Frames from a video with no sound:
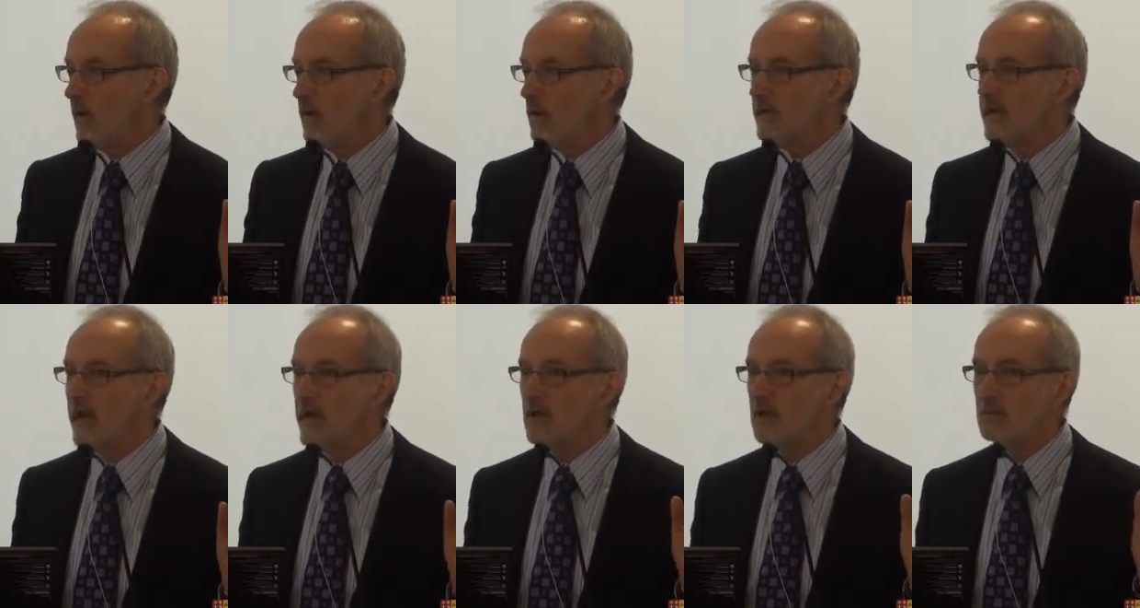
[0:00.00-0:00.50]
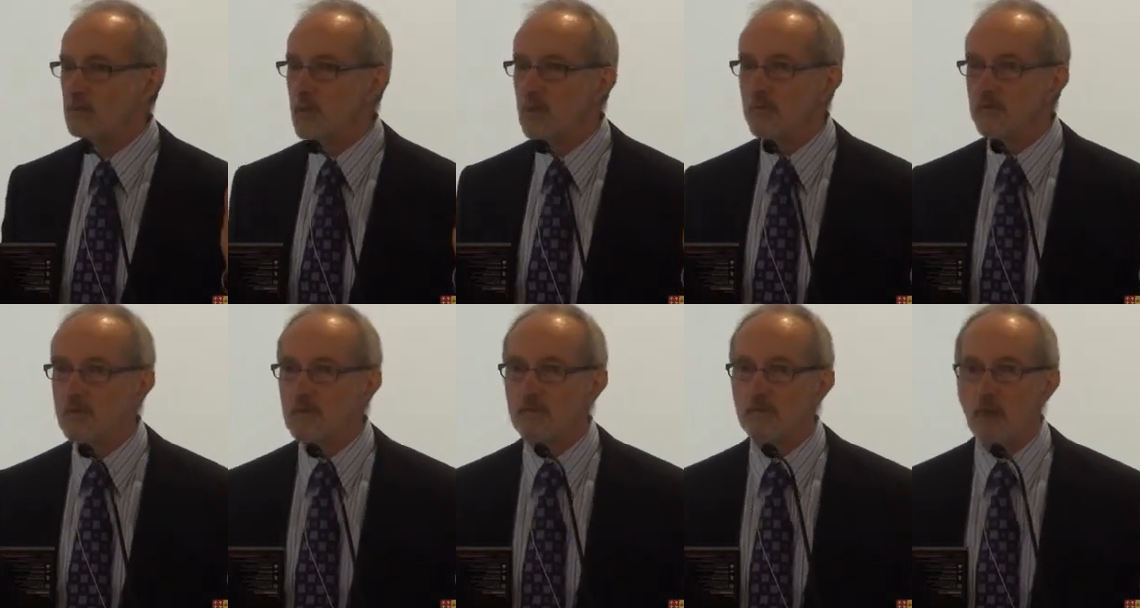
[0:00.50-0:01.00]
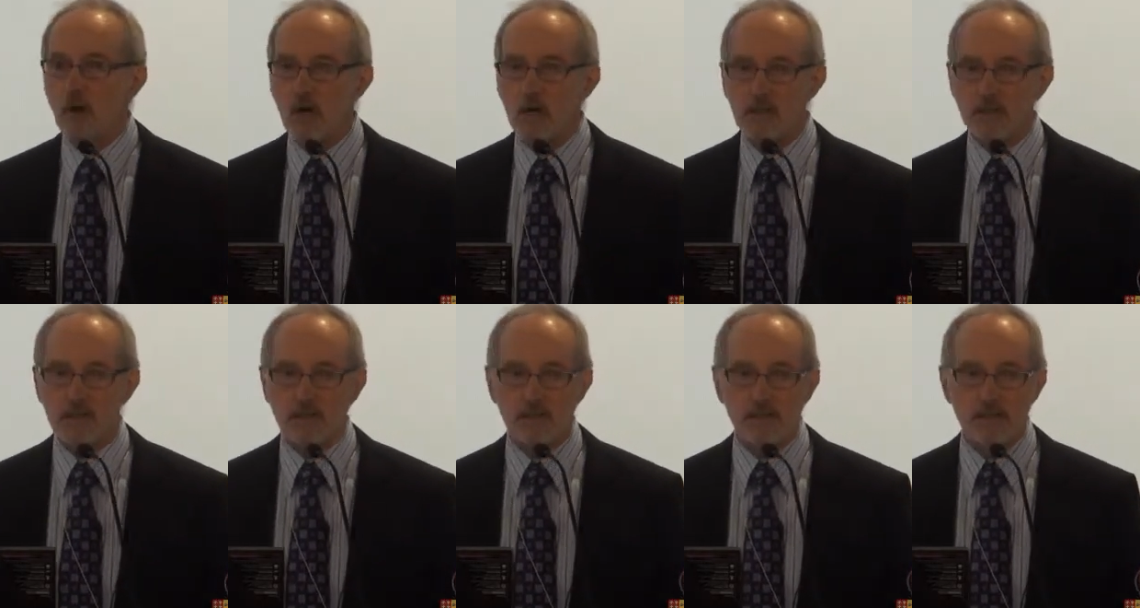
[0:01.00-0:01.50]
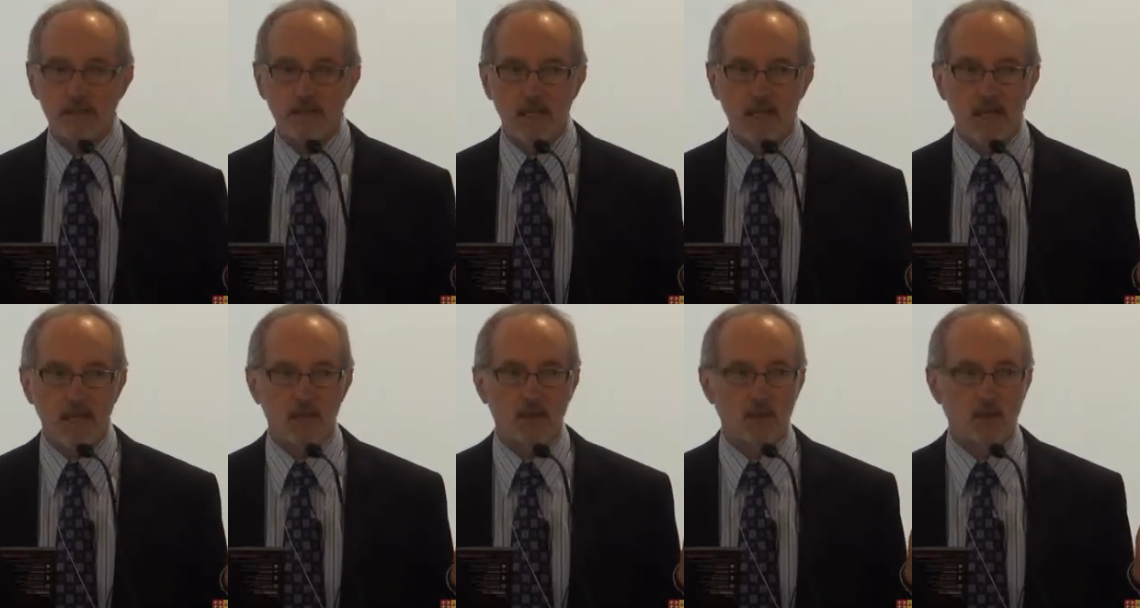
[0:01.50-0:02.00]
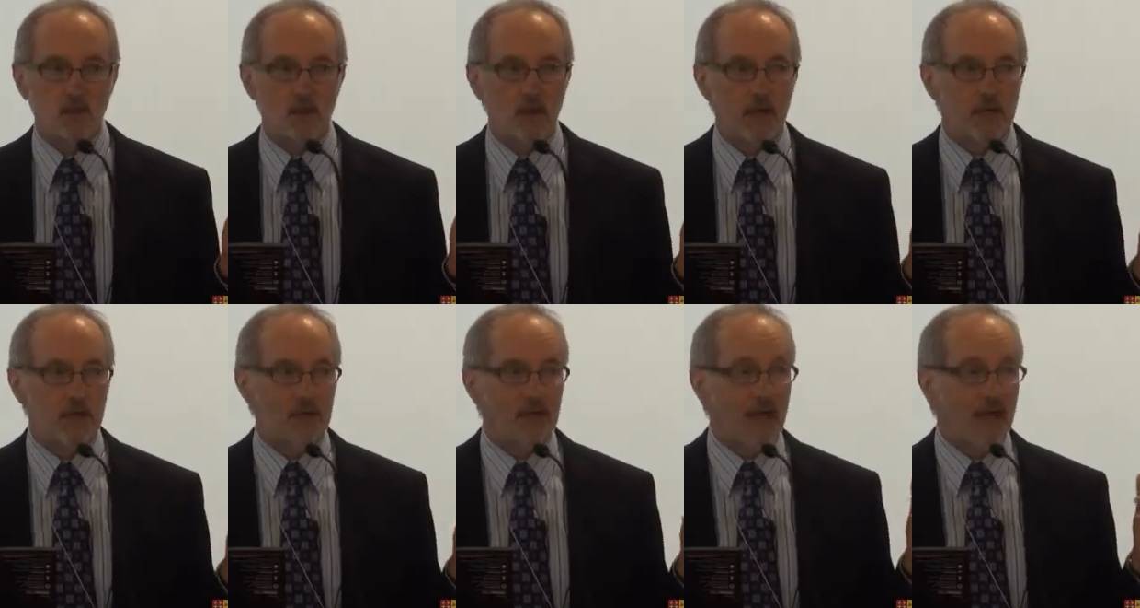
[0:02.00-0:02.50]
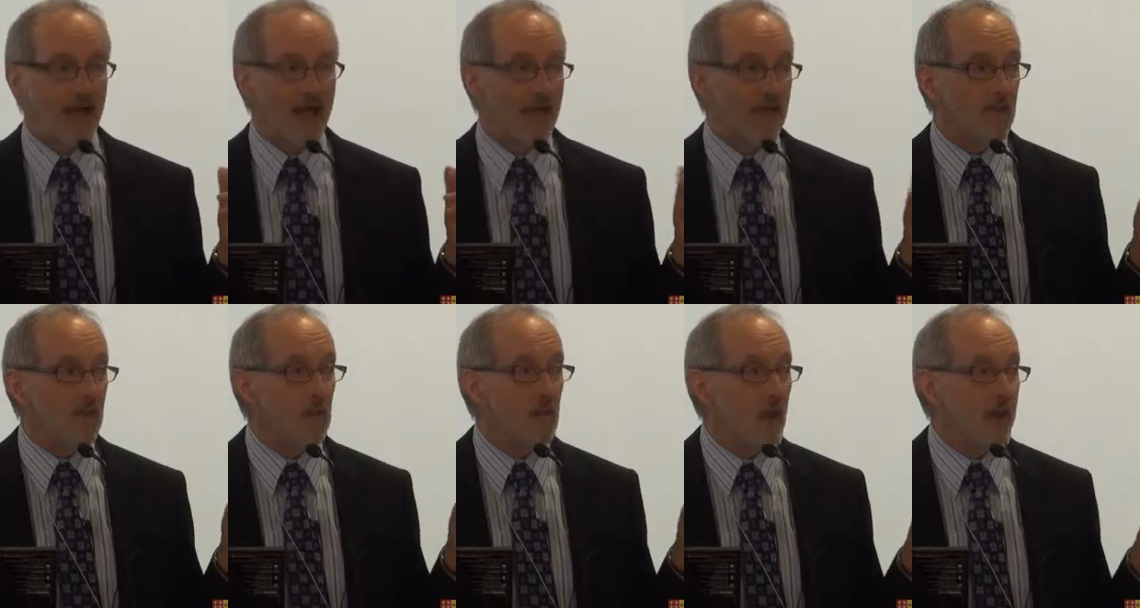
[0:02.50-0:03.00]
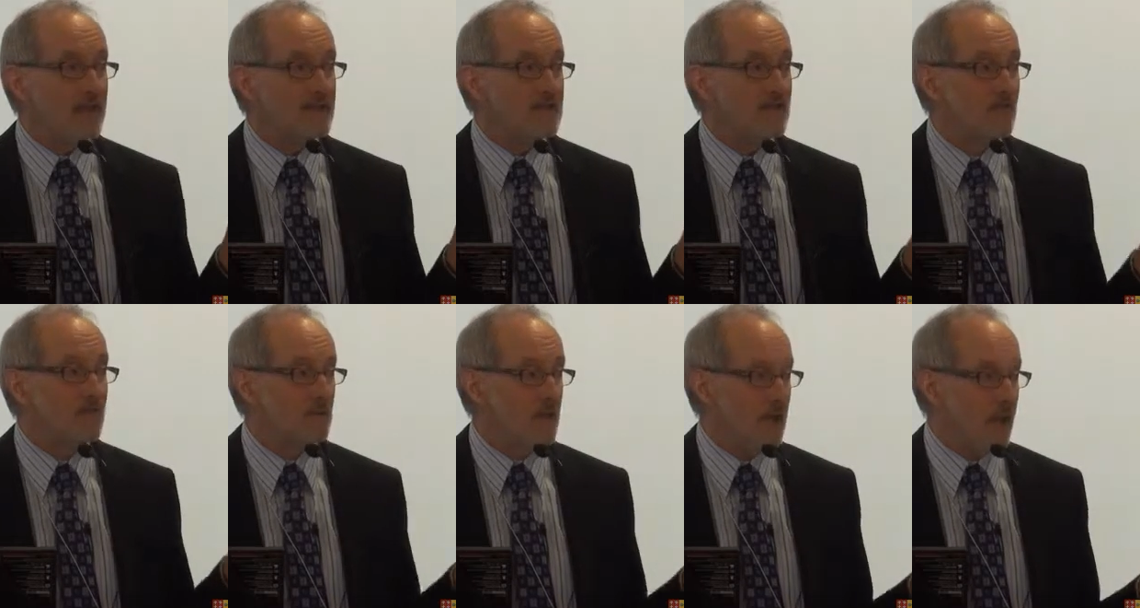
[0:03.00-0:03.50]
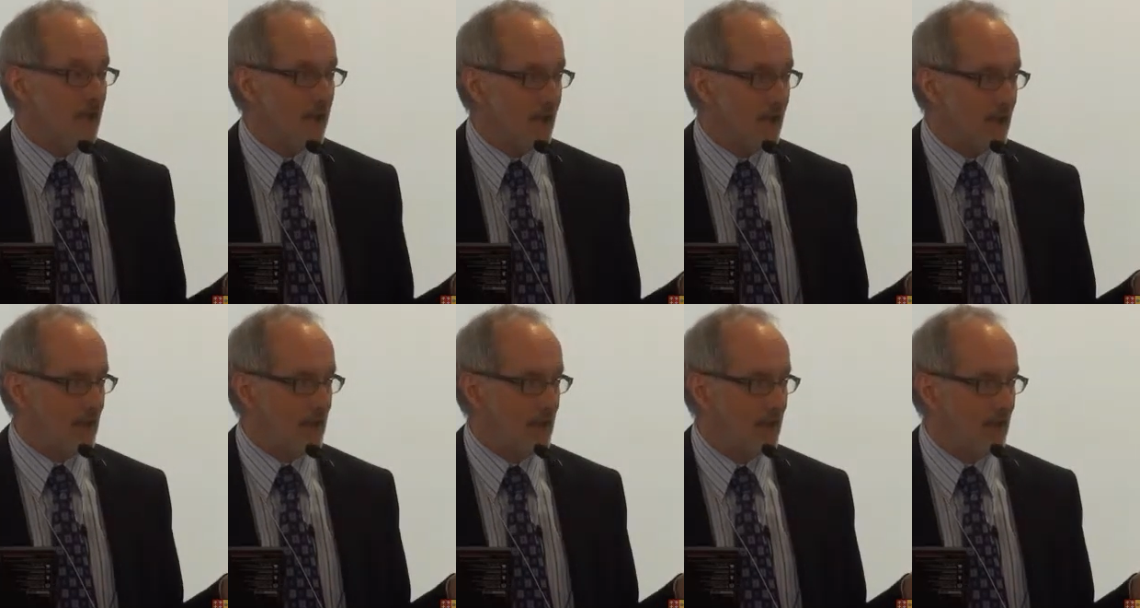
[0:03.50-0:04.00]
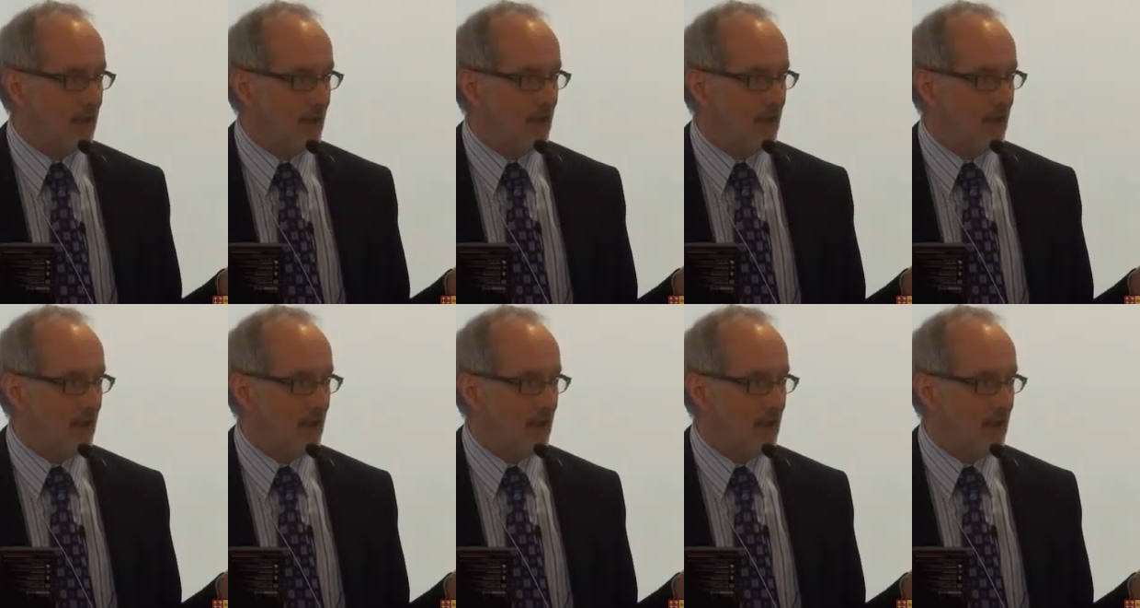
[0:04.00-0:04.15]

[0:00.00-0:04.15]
or they could move to the margins and join other ways of being